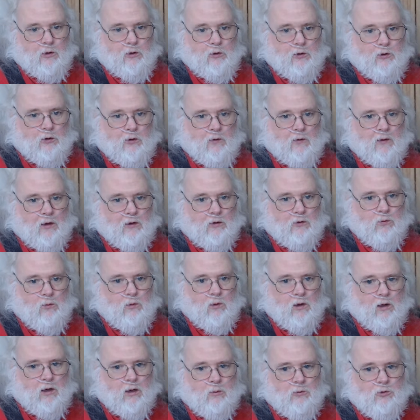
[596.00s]
So that's
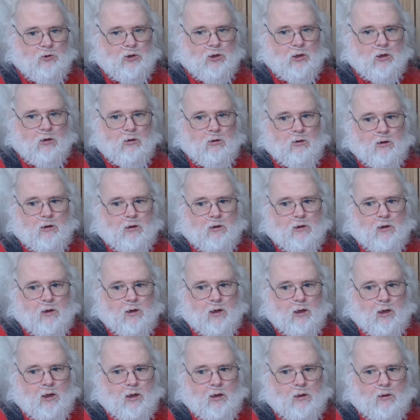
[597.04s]
what I'm sharing
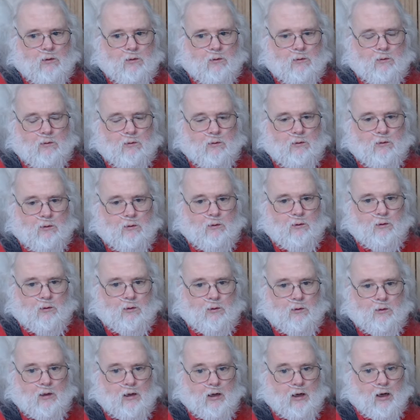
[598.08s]
today.
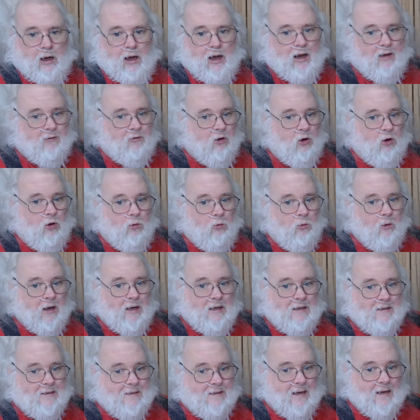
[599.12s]
Have a
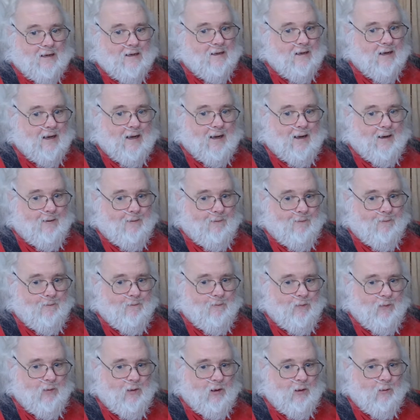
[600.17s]
great Sunday,
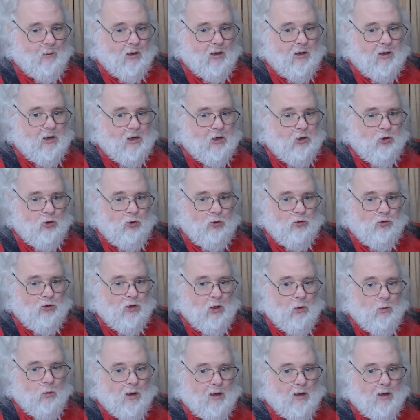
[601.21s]
Monday, Tuesday,